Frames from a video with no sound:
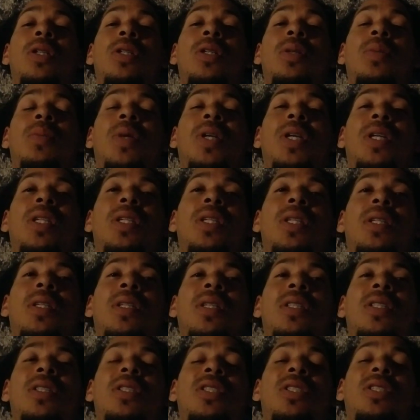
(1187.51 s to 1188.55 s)
you make
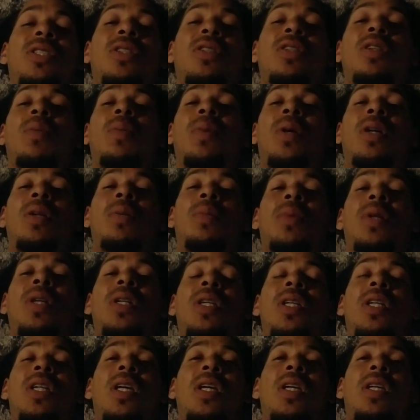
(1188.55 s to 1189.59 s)
a certain amount of
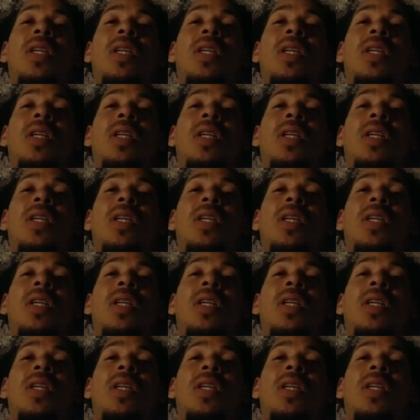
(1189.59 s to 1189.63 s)
money